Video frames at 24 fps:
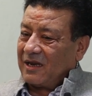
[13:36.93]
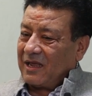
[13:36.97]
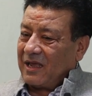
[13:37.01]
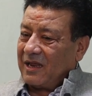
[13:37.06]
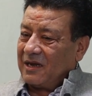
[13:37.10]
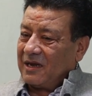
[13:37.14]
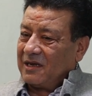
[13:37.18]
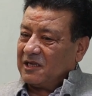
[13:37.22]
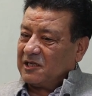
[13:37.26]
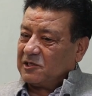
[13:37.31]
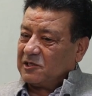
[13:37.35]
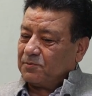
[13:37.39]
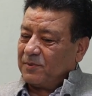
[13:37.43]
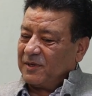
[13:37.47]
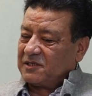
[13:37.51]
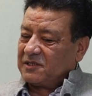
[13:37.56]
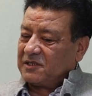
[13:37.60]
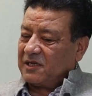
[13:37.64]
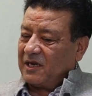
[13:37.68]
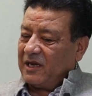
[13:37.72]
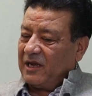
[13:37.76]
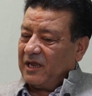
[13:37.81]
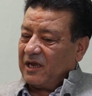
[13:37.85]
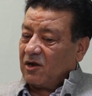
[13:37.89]
and
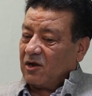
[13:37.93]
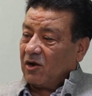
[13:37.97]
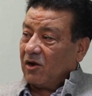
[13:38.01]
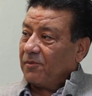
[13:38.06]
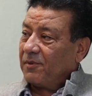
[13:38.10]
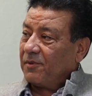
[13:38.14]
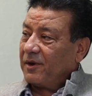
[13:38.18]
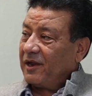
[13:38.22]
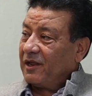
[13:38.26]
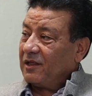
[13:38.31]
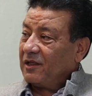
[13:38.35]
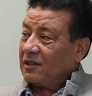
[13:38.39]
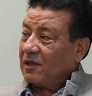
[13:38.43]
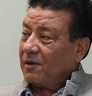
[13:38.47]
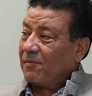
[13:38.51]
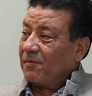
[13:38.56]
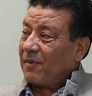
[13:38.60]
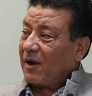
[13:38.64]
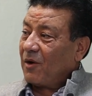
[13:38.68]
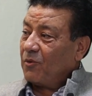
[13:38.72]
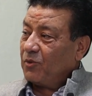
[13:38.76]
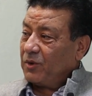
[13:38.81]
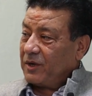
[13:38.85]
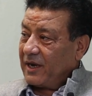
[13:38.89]
especially covering the
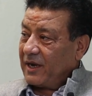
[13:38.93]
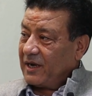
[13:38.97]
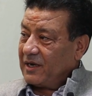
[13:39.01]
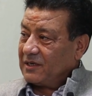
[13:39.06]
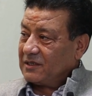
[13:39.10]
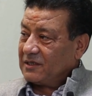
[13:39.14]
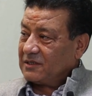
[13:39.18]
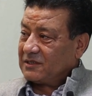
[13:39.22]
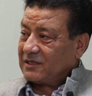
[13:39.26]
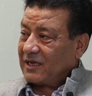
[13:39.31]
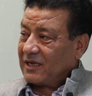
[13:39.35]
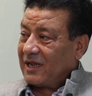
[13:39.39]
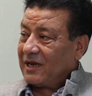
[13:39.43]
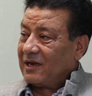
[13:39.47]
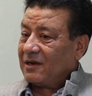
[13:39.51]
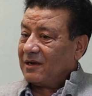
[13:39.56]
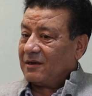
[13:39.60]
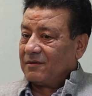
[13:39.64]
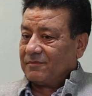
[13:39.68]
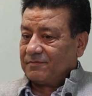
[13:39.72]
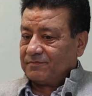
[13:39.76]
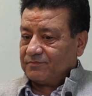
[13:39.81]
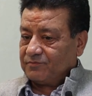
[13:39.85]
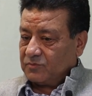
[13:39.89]
mountains and
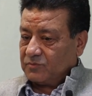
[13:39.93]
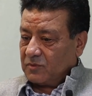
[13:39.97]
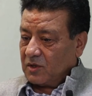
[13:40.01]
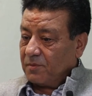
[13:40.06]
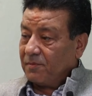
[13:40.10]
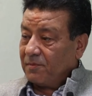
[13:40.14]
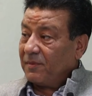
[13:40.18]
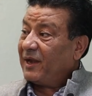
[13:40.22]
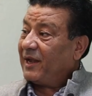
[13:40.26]
the okay.